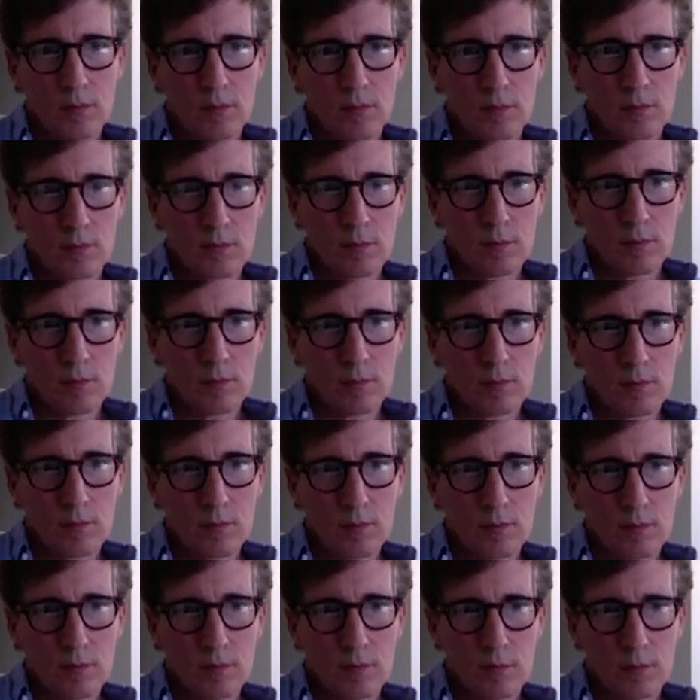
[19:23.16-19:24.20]

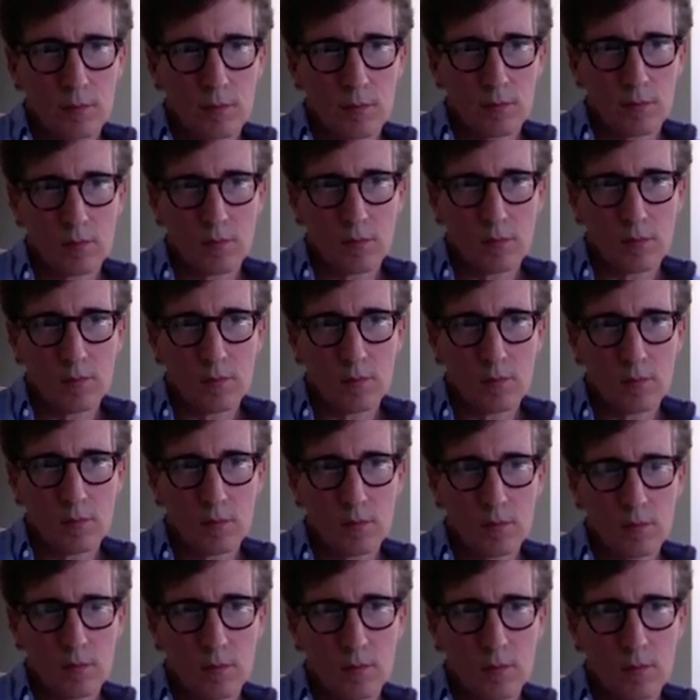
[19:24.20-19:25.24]

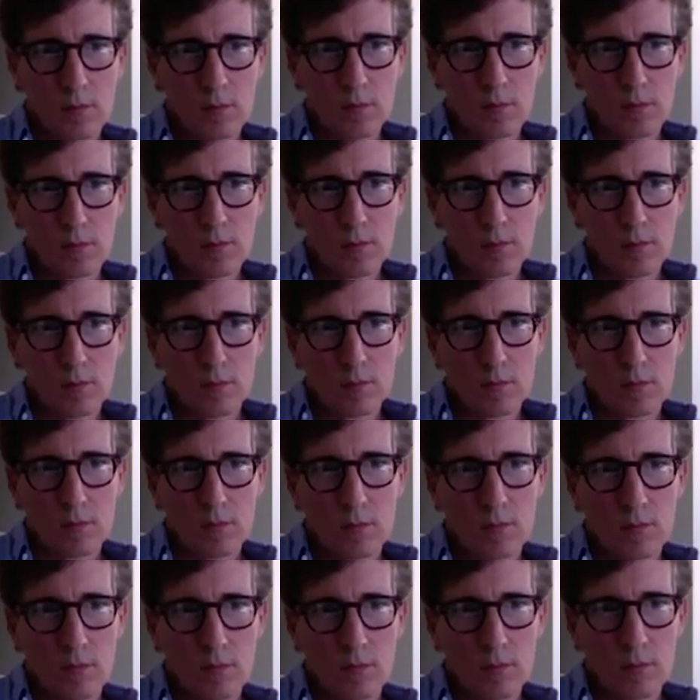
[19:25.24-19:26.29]

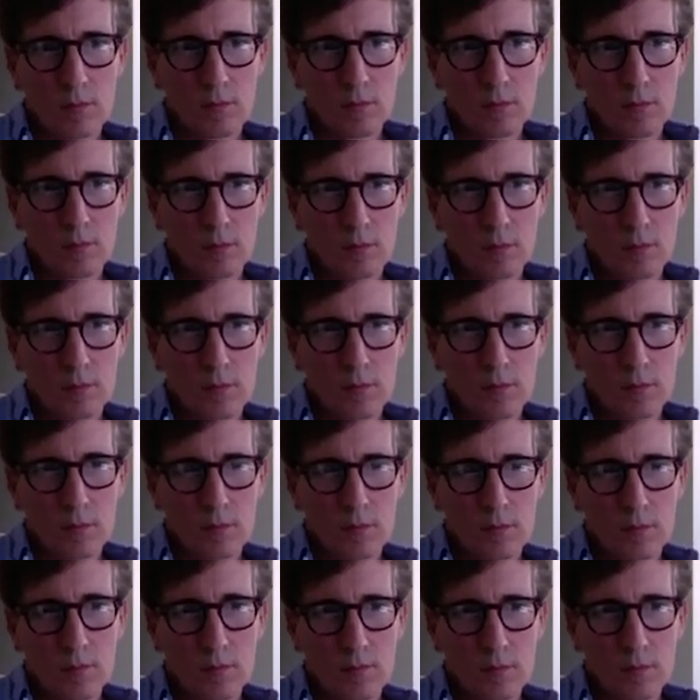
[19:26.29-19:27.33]

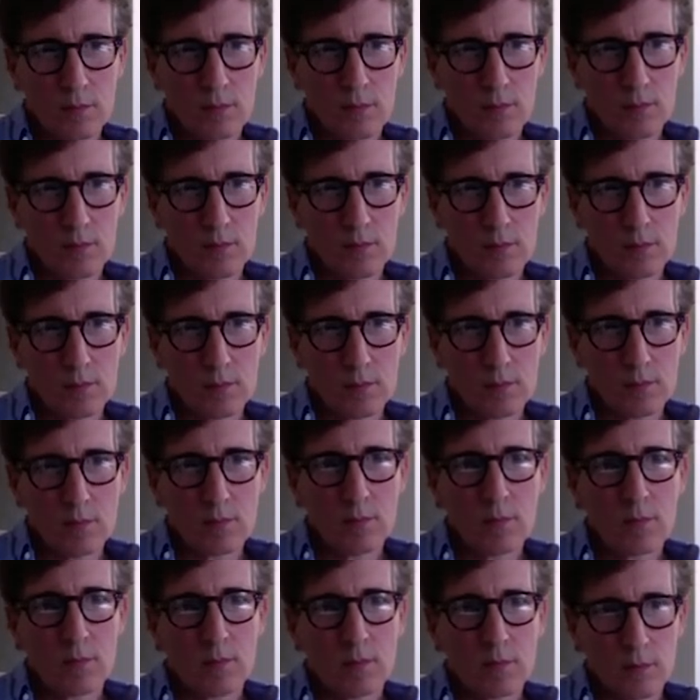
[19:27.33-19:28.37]

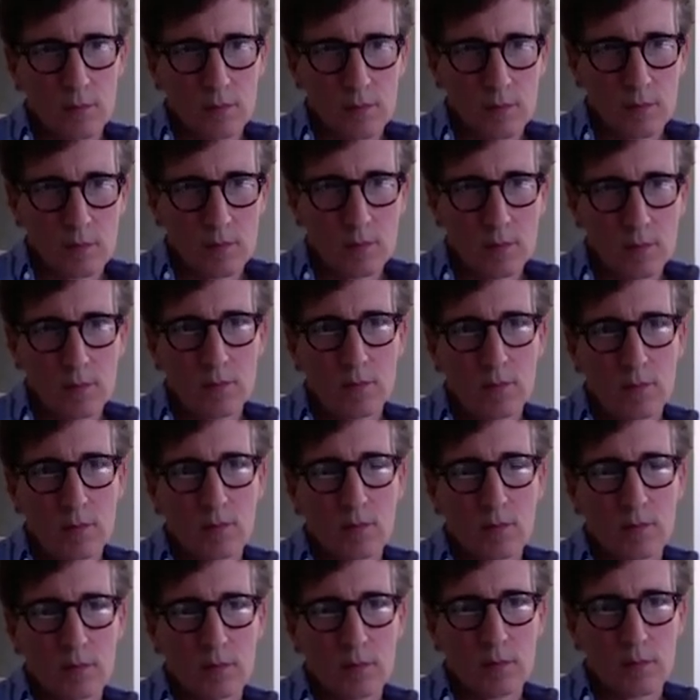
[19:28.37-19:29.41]

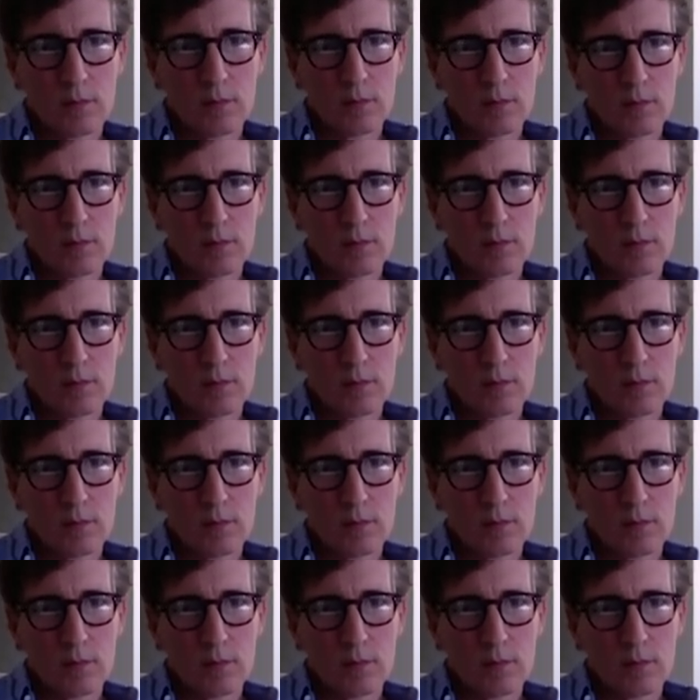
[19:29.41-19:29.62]
[no speech]